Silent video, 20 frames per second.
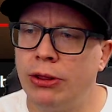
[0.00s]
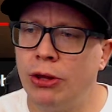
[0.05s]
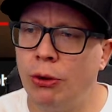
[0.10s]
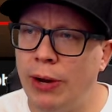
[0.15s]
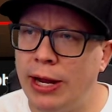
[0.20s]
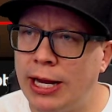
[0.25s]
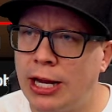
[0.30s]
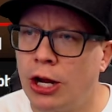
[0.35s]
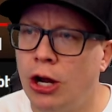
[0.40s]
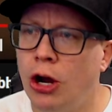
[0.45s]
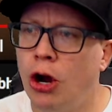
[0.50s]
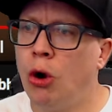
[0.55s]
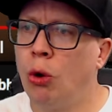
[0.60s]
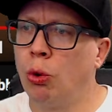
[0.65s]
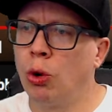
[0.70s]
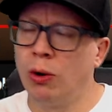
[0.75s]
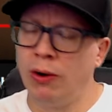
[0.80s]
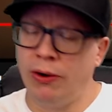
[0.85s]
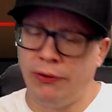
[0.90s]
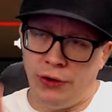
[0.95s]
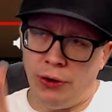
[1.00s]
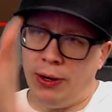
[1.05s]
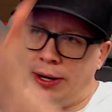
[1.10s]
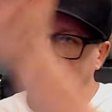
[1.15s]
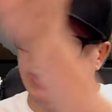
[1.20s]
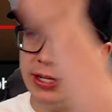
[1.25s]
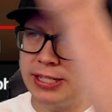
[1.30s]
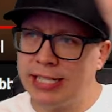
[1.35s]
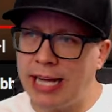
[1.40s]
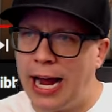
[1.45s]
in the week, we're
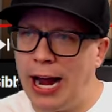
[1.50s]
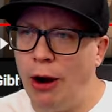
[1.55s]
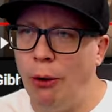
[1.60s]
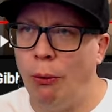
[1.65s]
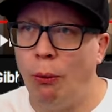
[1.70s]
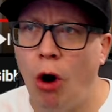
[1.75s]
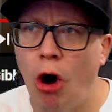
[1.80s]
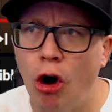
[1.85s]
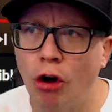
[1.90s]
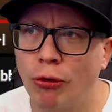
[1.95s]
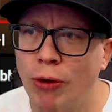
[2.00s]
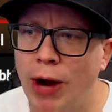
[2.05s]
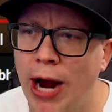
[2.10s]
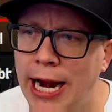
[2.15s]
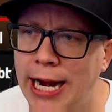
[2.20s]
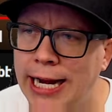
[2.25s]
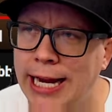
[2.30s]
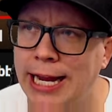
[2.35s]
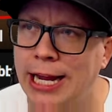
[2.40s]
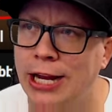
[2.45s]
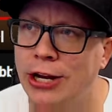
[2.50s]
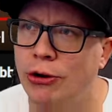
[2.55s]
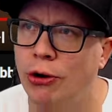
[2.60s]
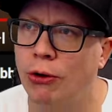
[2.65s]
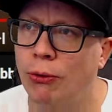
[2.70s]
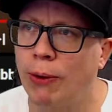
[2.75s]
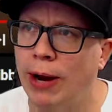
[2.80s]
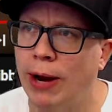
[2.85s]
reviewing this guy wall riding into a